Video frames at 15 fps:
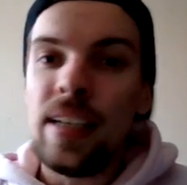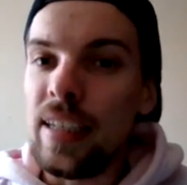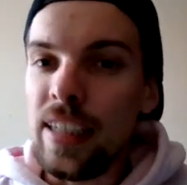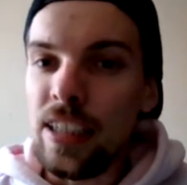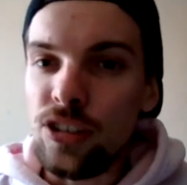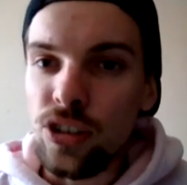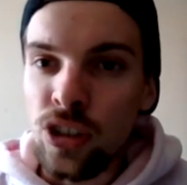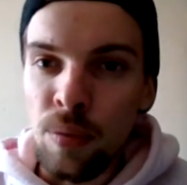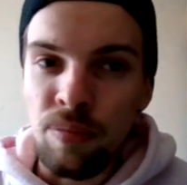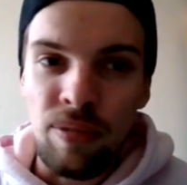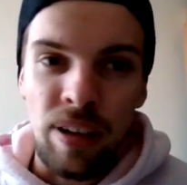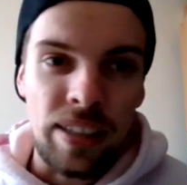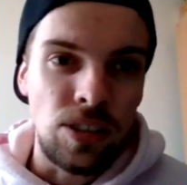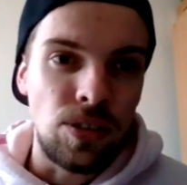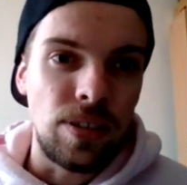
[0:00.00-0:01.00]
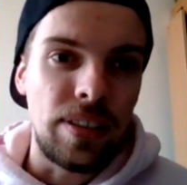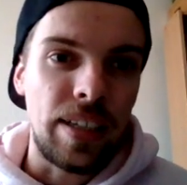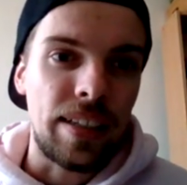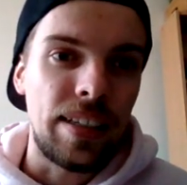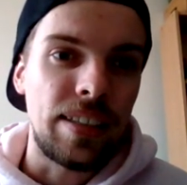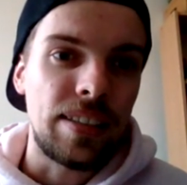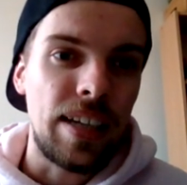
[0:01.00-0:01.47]
yeah, let's just hop right into the
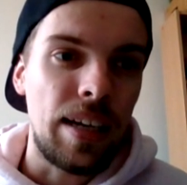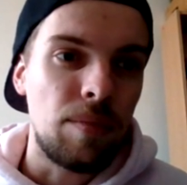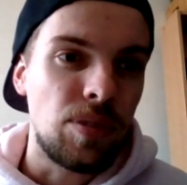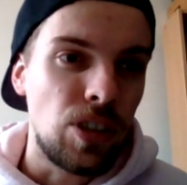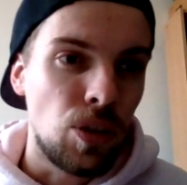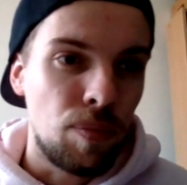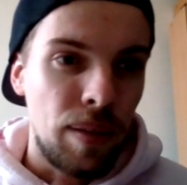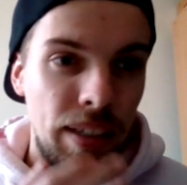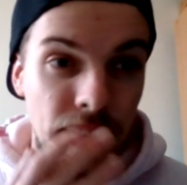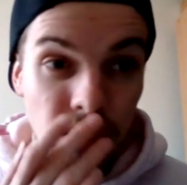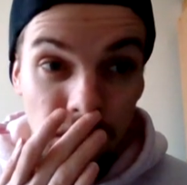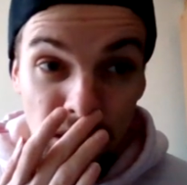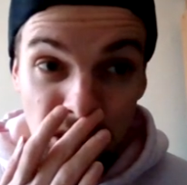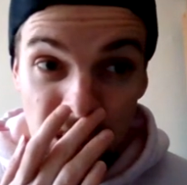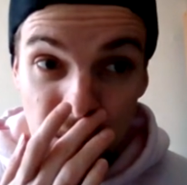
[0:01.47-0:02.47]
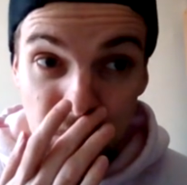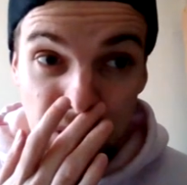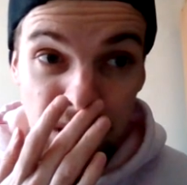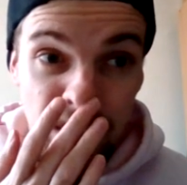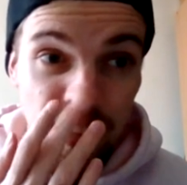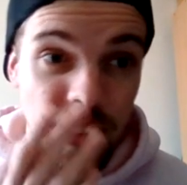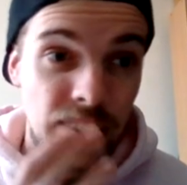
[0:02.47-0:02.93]
deck list. I'm still playing the Arch
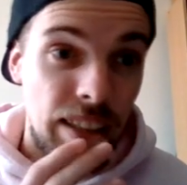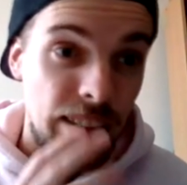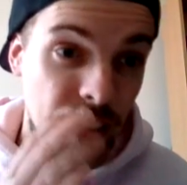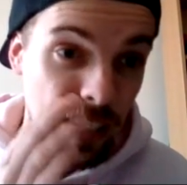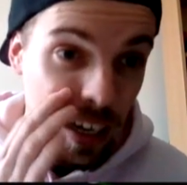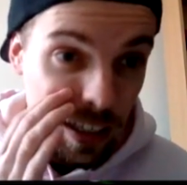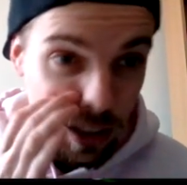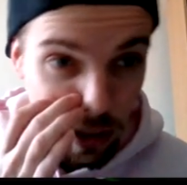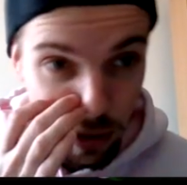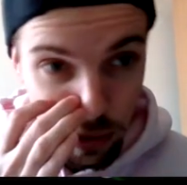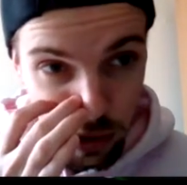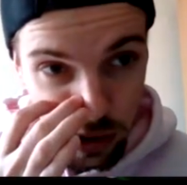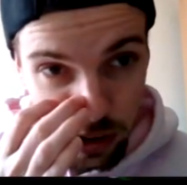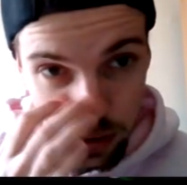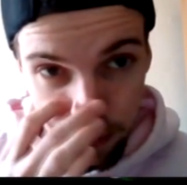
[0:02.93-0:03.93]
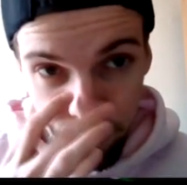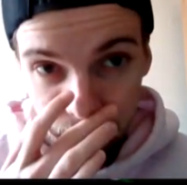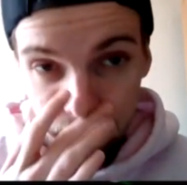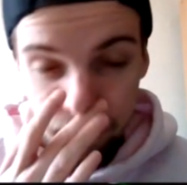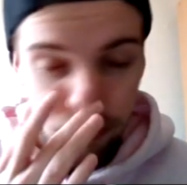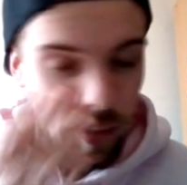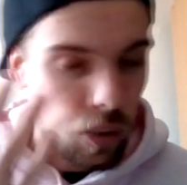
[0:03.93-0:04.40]
Nemesis Escatos,
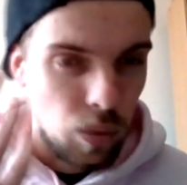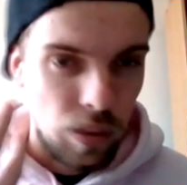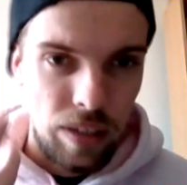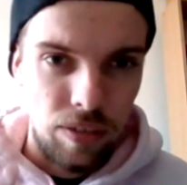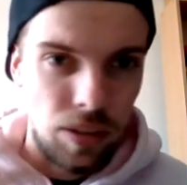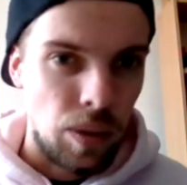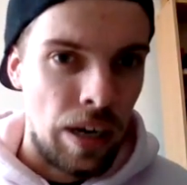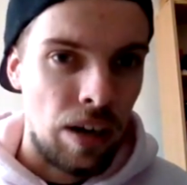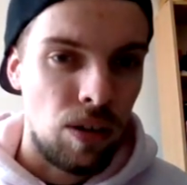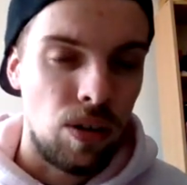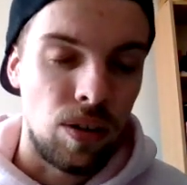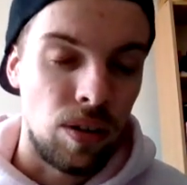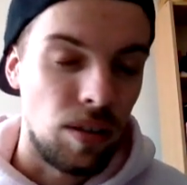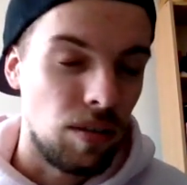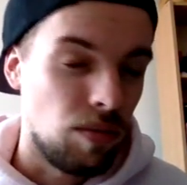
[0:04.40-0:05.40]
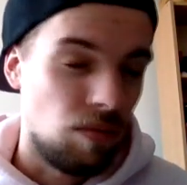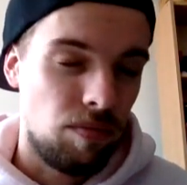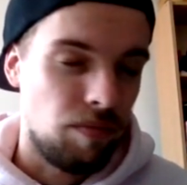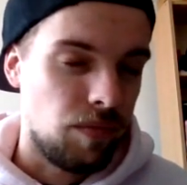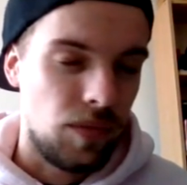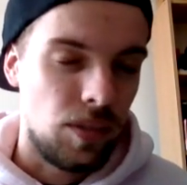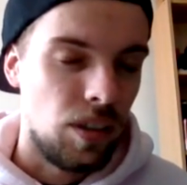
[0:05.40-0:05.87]
whatever you or
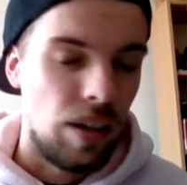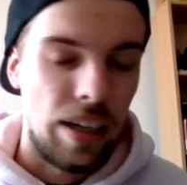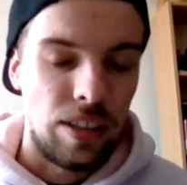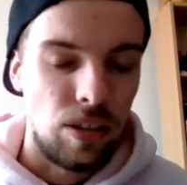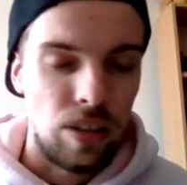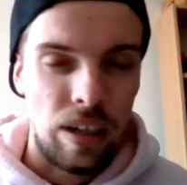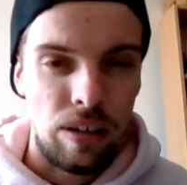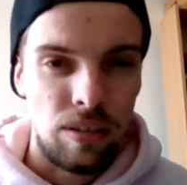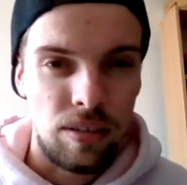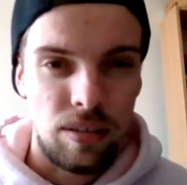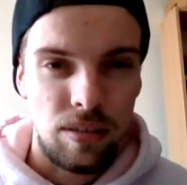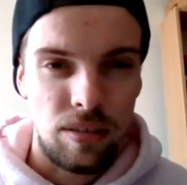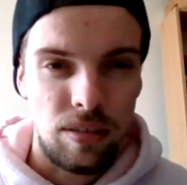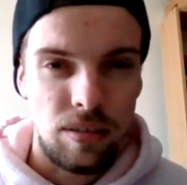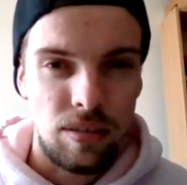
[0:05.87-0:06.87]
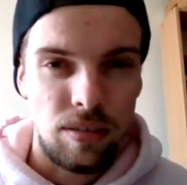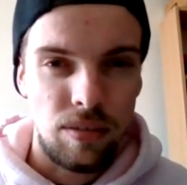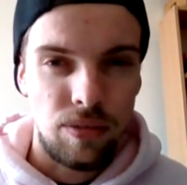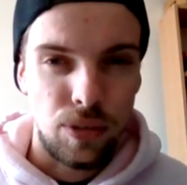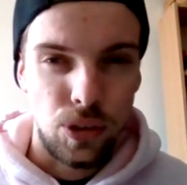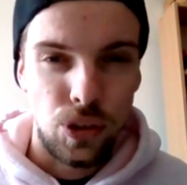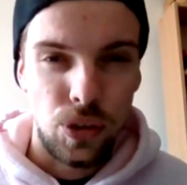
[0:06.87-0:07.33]
you know, I don't know
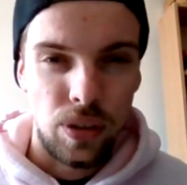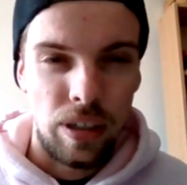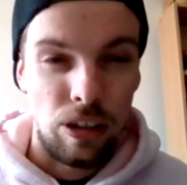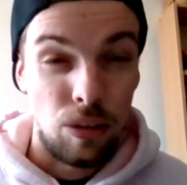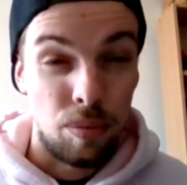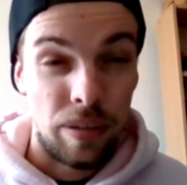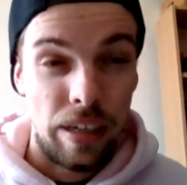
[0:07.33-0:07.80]
for sure how you